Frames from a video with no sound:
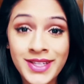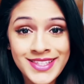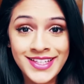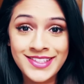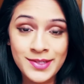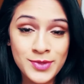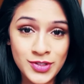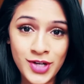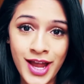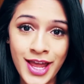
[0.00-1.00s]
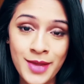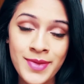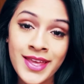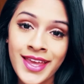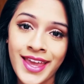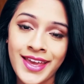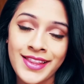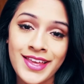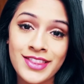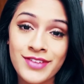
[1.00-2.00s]
Please hit subscribe and
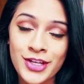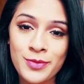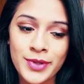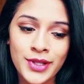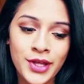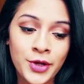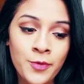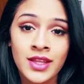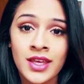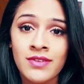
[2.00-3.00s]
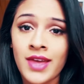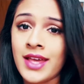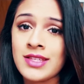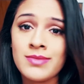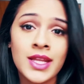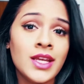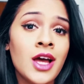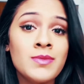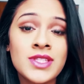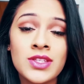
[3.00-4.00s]
like the video below. Leave as many
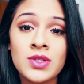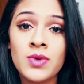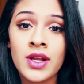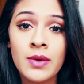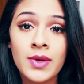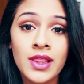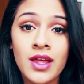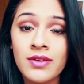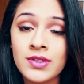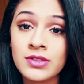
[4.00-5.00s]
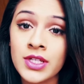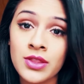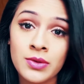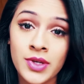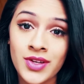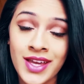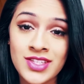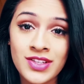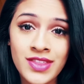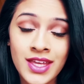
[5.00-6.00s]
comments as you want. I would love to read through what you guys
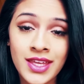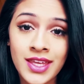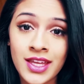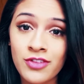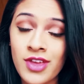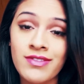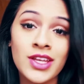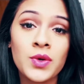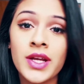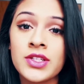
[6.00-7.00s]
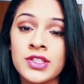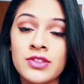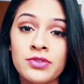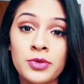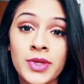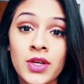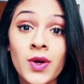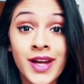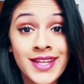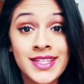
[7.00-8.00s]
are thinking, if you have any questions for me
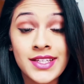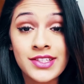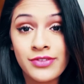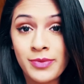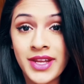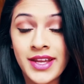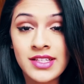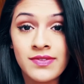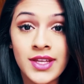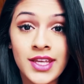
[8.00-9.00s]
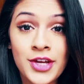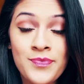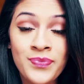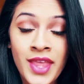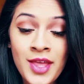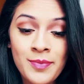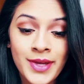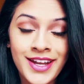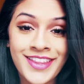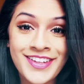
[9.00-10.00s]
or ideas for my next video.
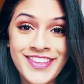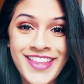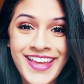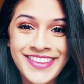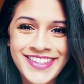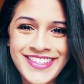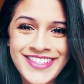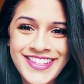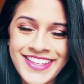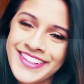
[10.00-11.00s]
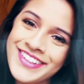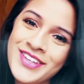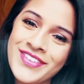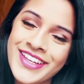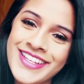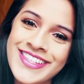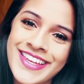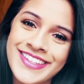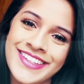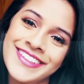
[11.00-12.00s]
But other than that, this is it. If you guys
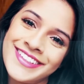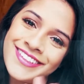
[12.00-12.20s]
liked it.